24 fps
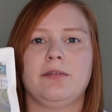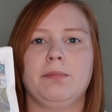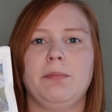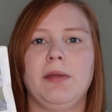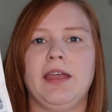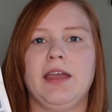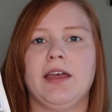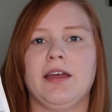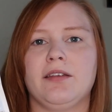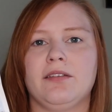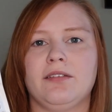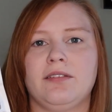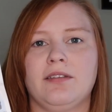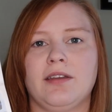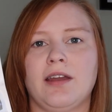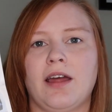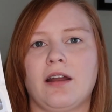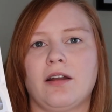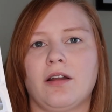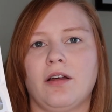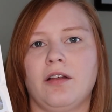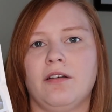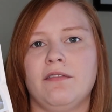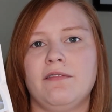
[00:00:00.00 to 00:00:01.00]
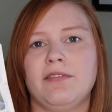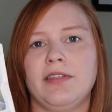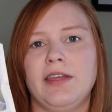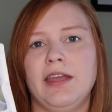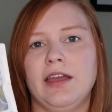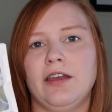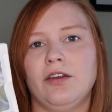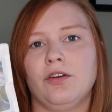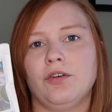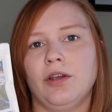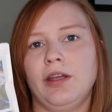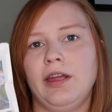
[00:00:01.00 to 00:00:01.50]
because not all of the
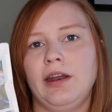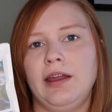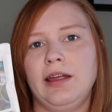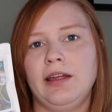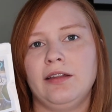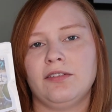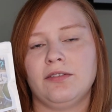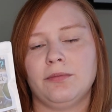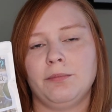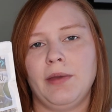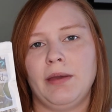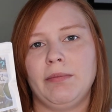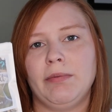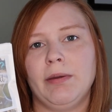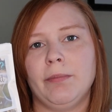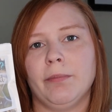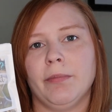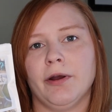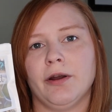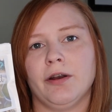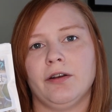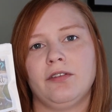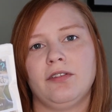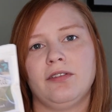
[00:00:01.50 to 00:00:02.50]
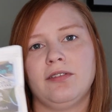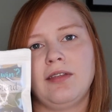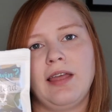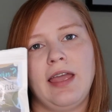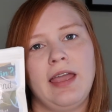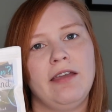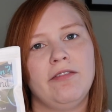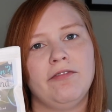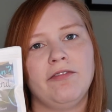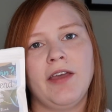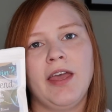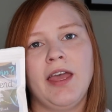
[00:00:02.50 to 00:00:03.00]
ingredients may be bird
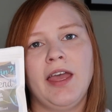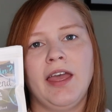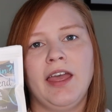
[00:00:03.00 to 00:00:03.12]
safe.